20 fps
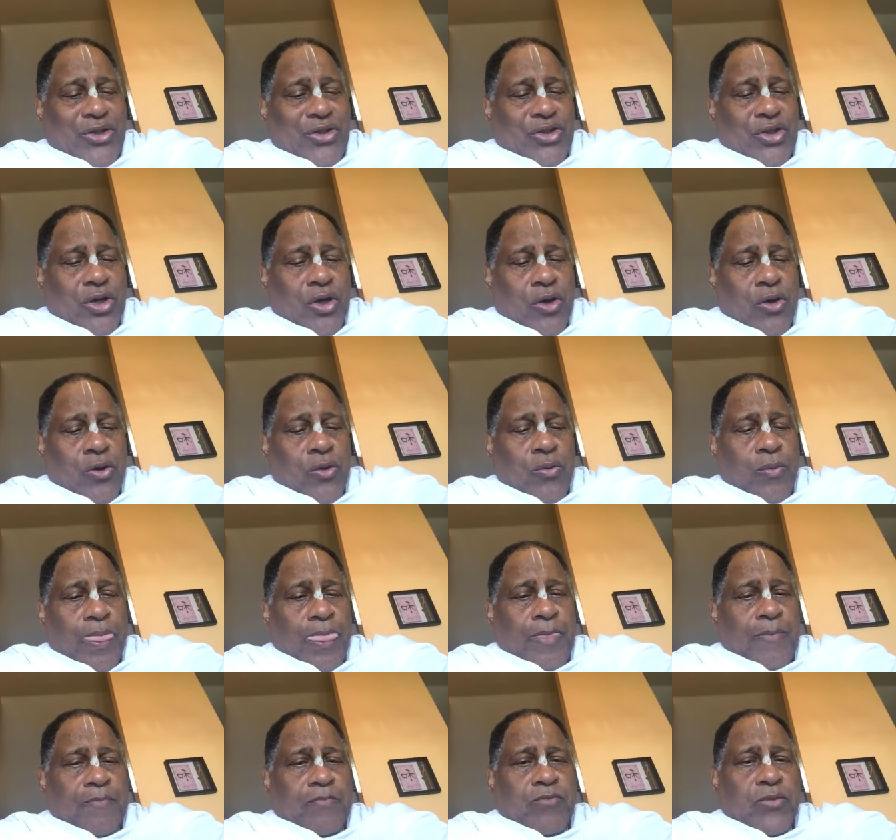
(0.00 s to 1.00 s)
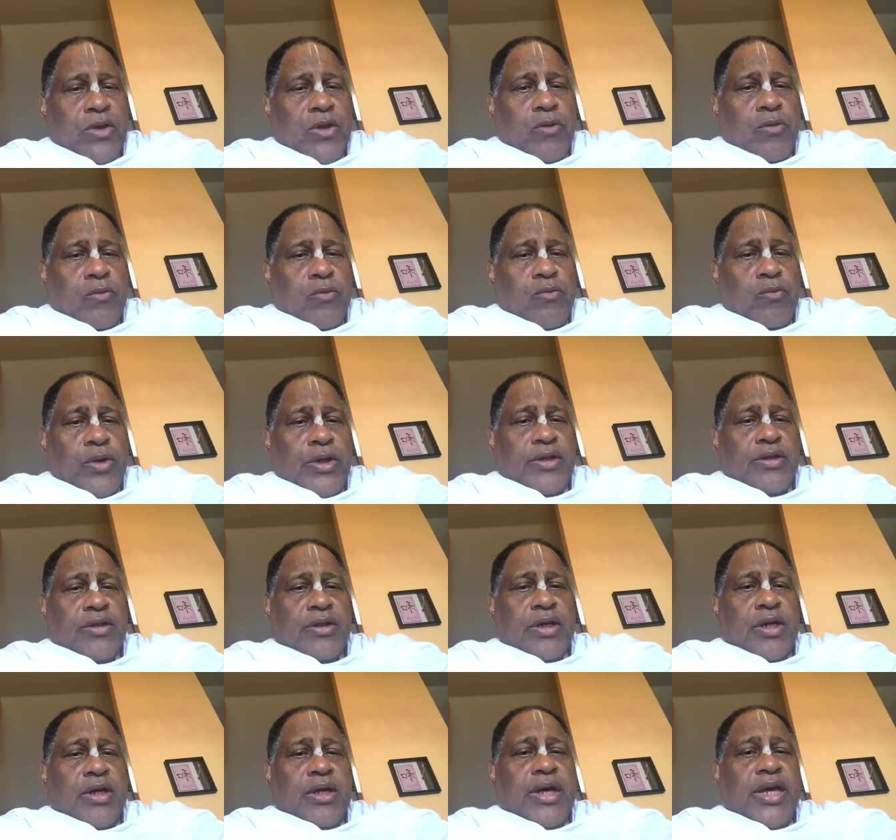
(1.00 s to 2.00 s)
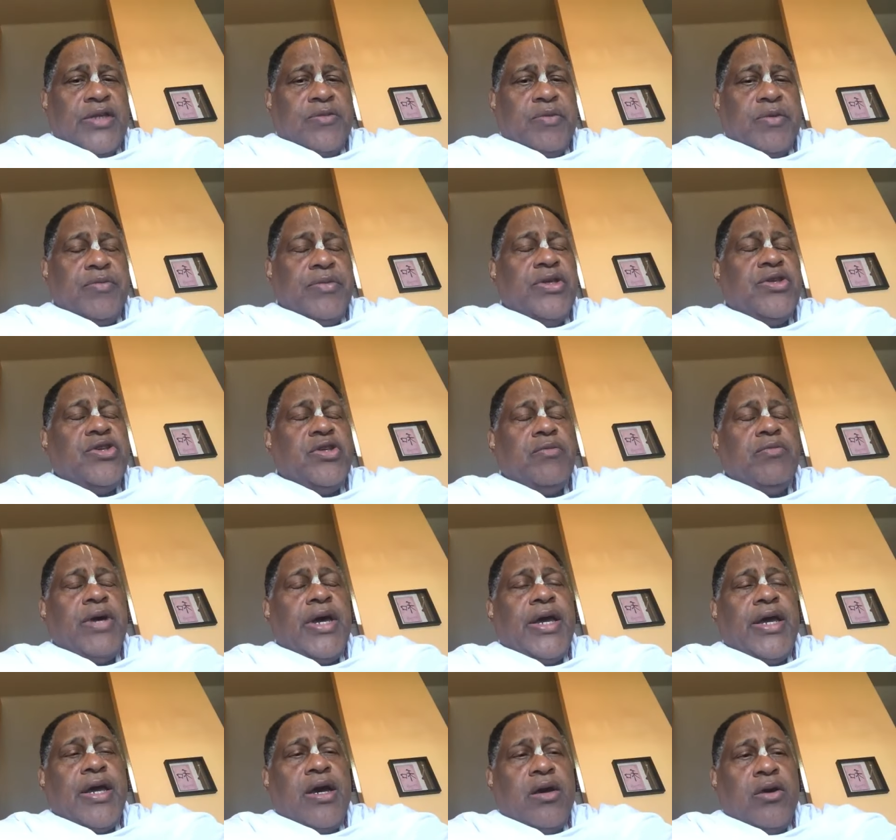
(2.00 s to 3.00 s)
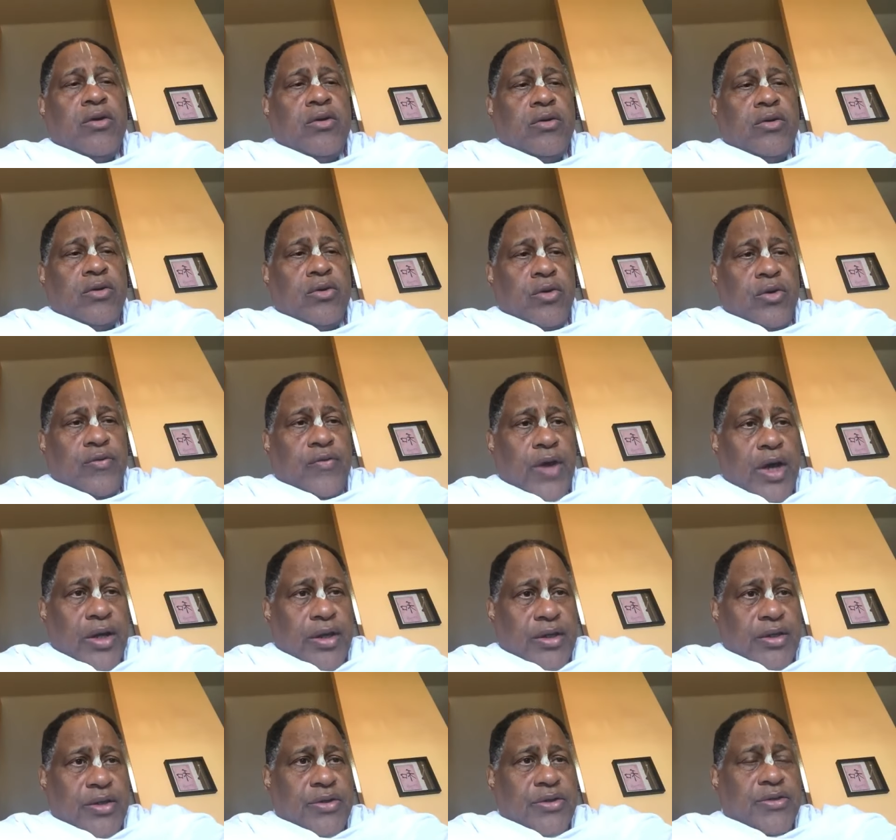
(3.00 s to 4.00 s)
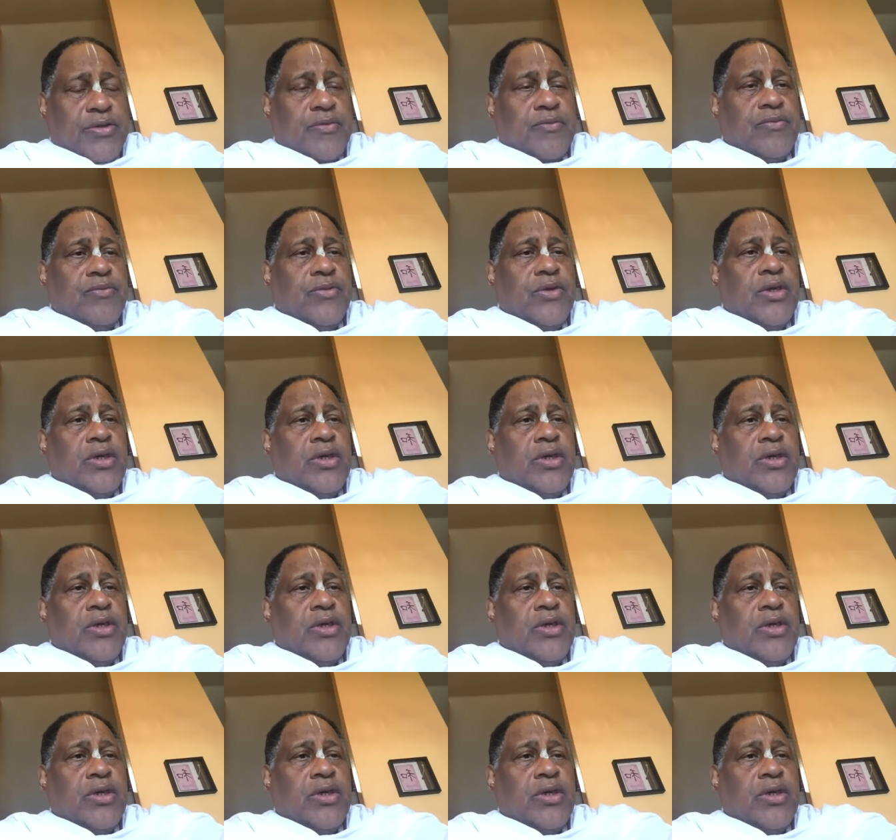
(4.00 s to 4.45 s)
So what uh, has been mentioned by our Guru Vargas